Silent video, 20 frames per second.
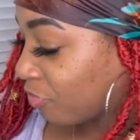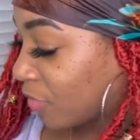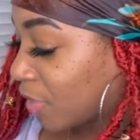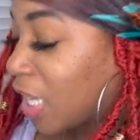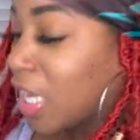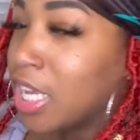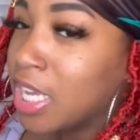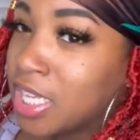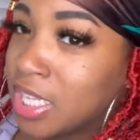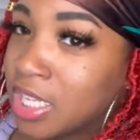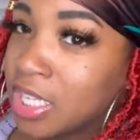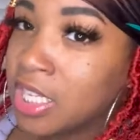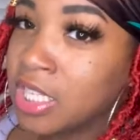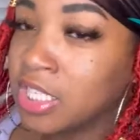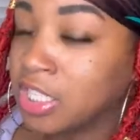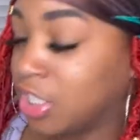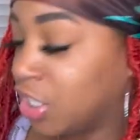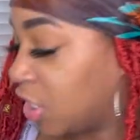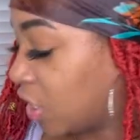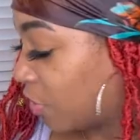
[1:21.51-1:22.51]

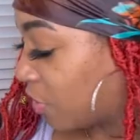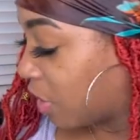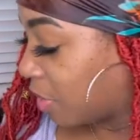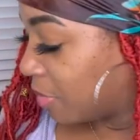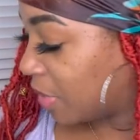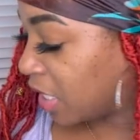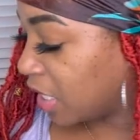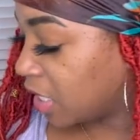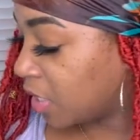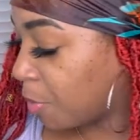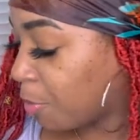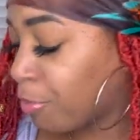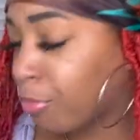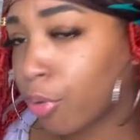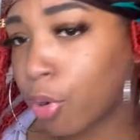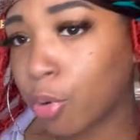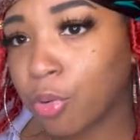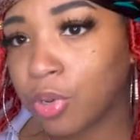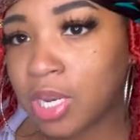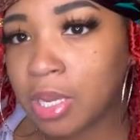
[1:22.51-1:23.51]
You know what I mean?
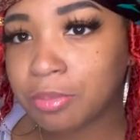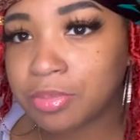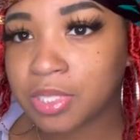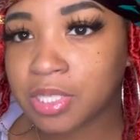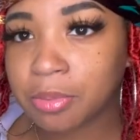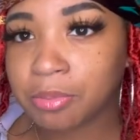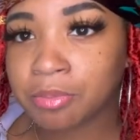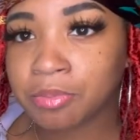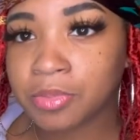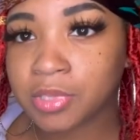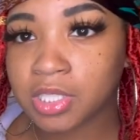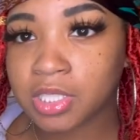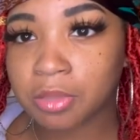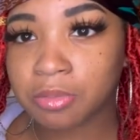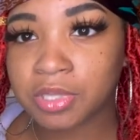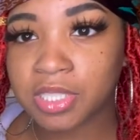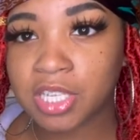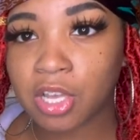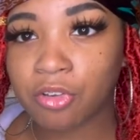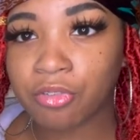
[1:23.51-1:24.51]
Brewing up some, some
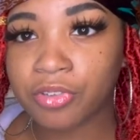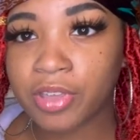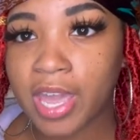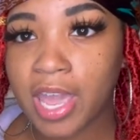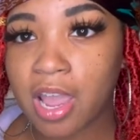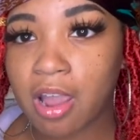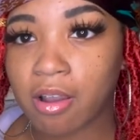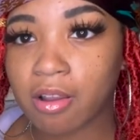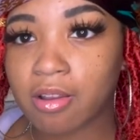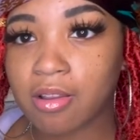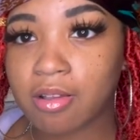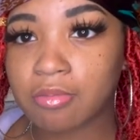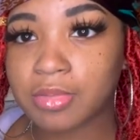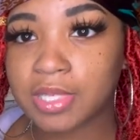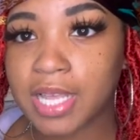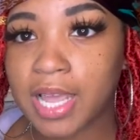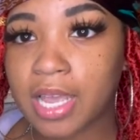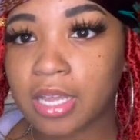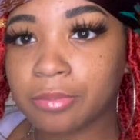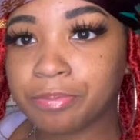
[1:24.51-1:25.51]
self-care, you know what I'm
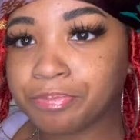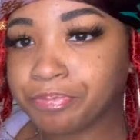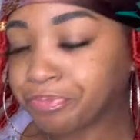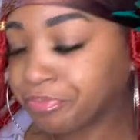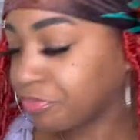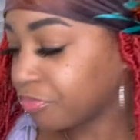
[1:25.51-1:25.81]
saying?